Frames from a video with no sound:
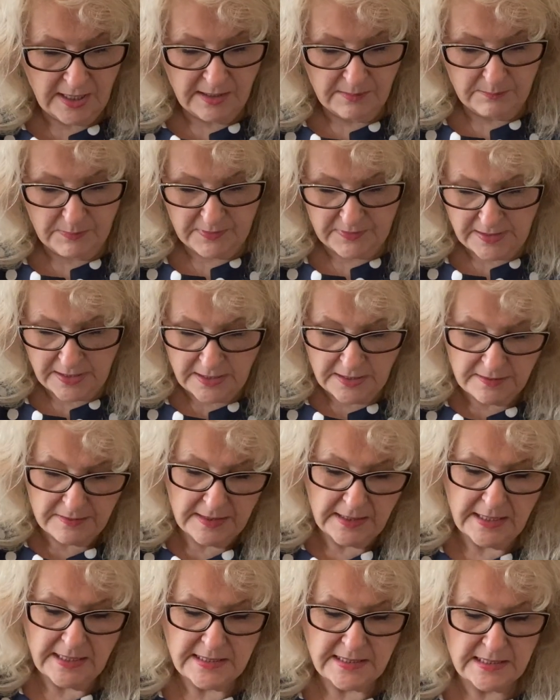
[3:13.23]
But the only
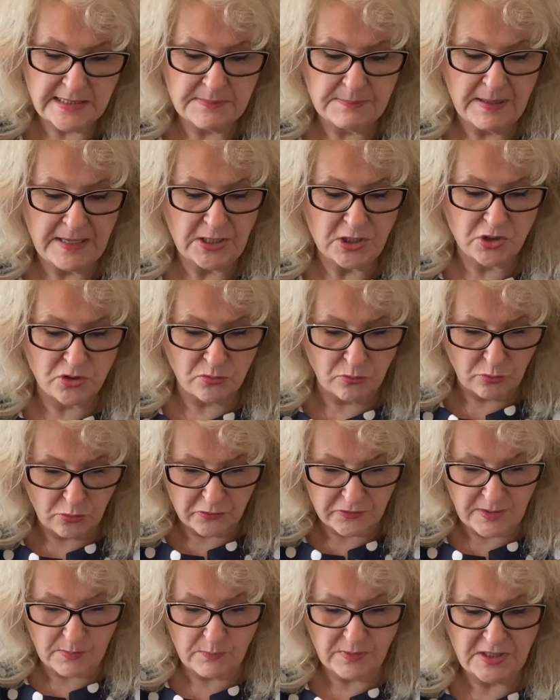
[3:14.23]
thing is make sure
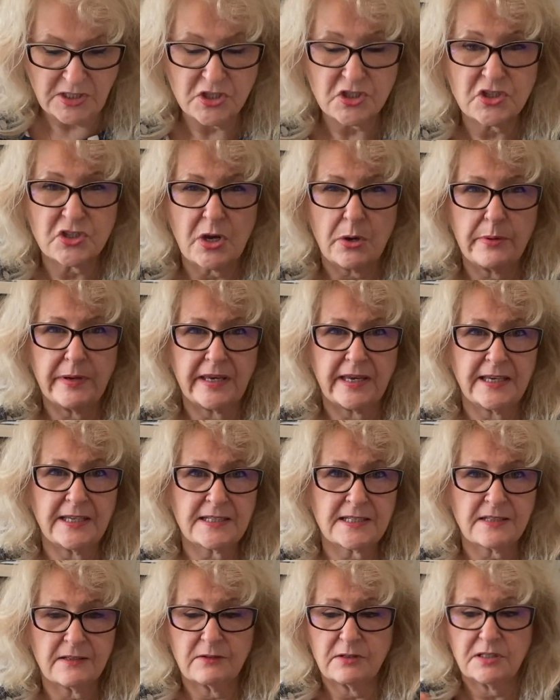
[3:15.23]
that when you're sewing
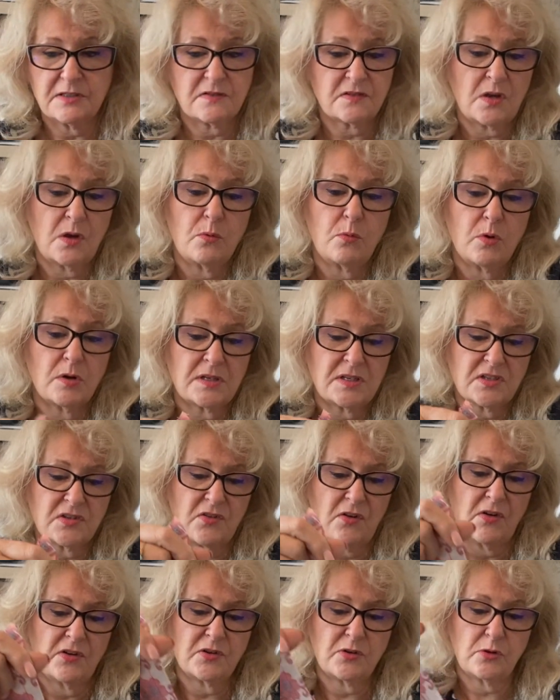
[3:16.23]
it, you sew one
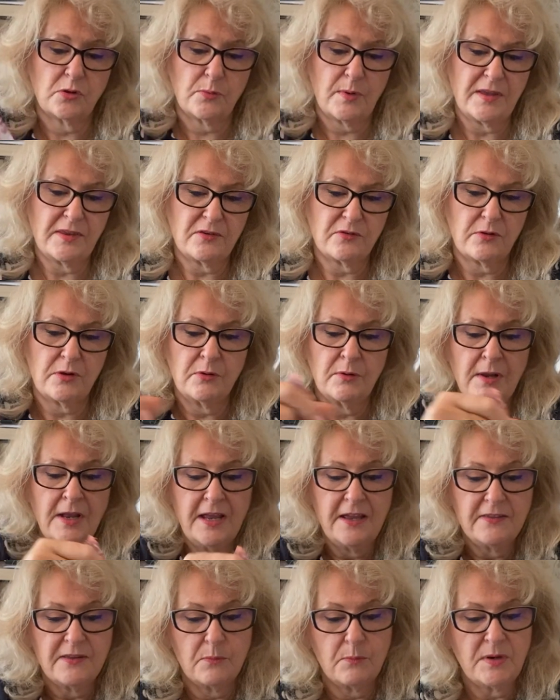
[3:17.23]
side all the way through,
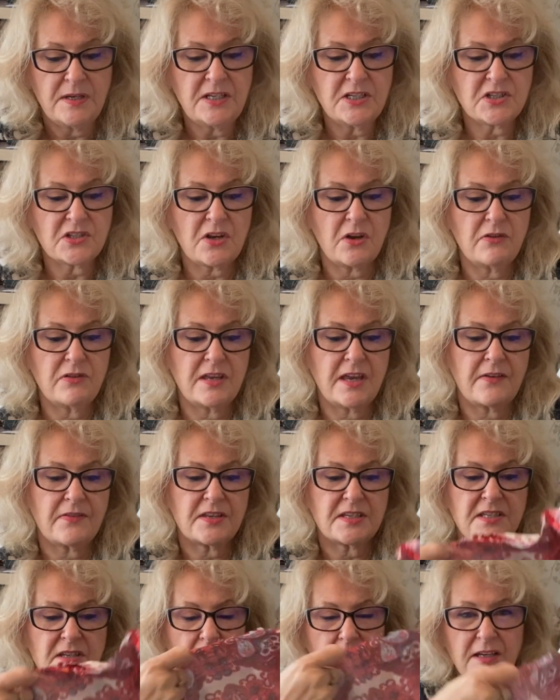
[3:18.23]
and when you sew the other
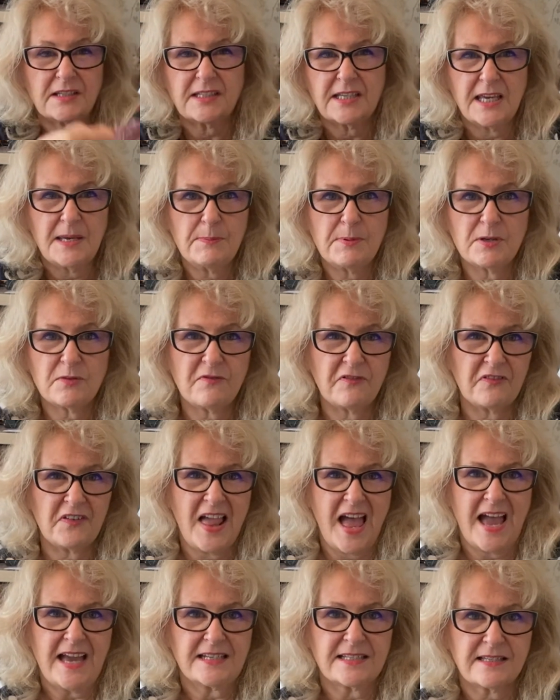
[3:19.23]
side, keep it
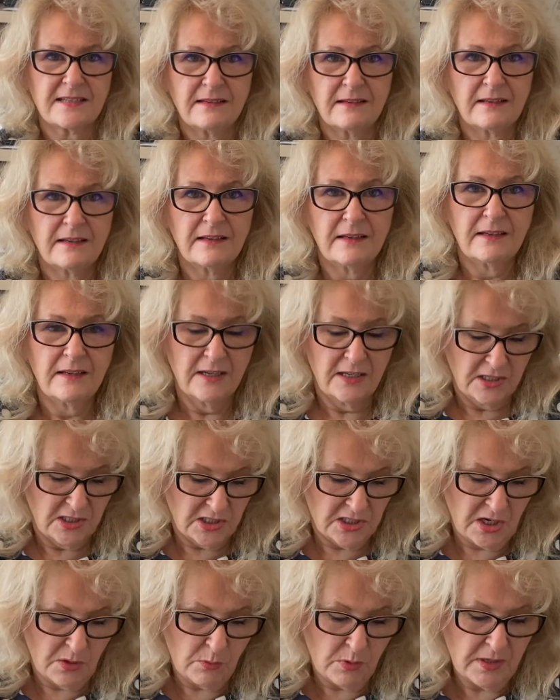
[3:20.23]
flat. You
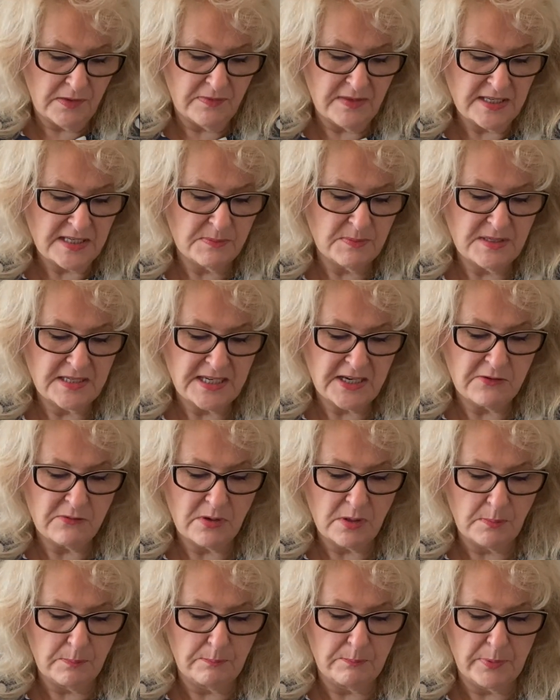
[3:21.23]
don't want this
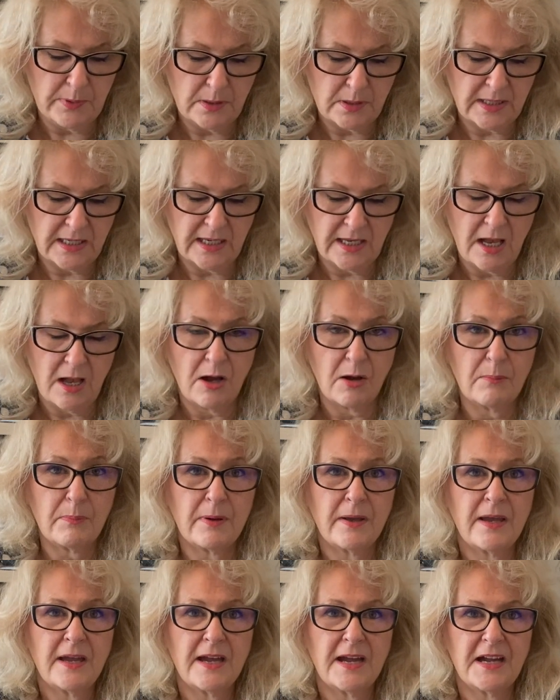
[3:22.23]
material bulking up,
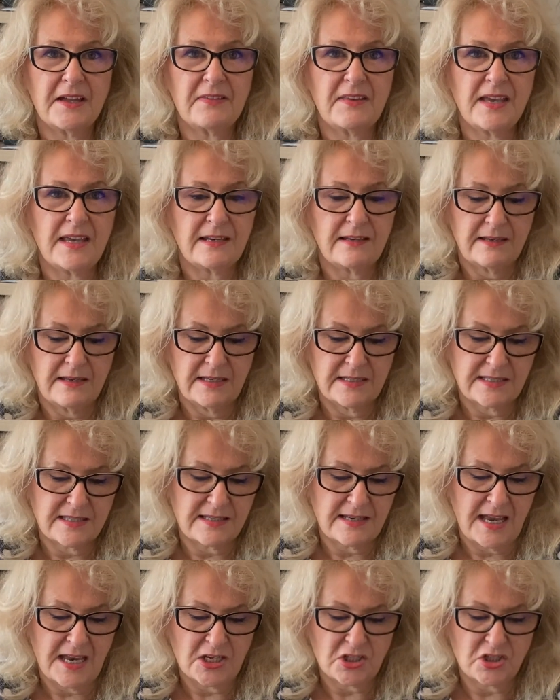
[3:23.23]
and then it's
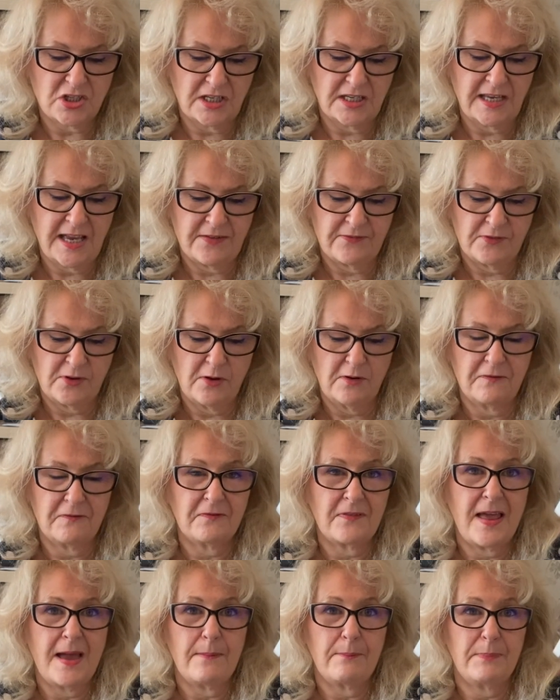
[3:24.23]
actually, you haven't got a
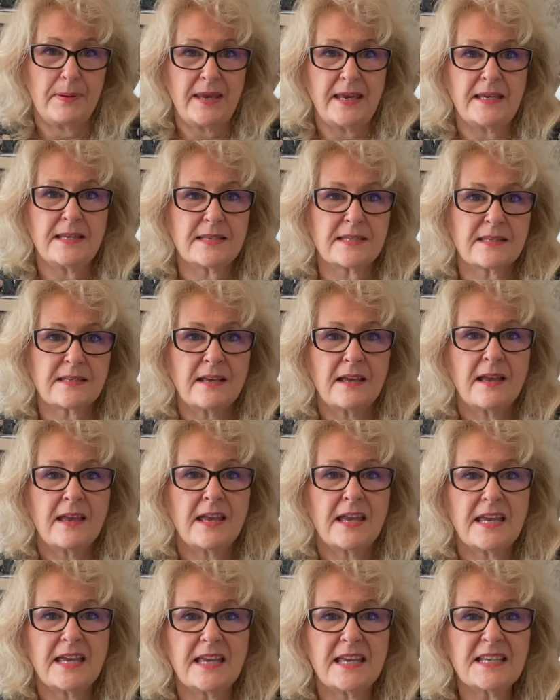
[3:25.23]
flat piece.
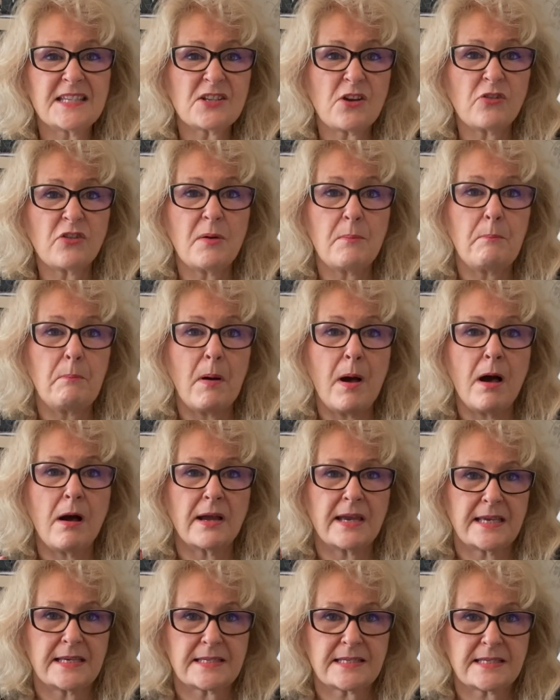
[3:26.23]
It is on the
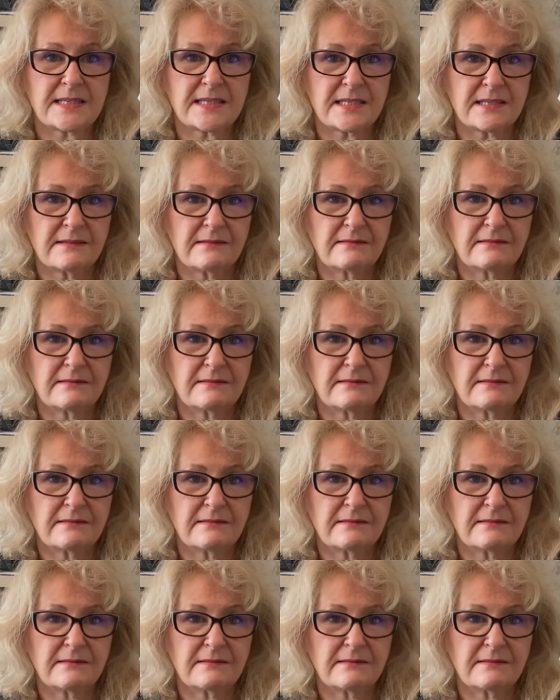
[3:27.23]
bias.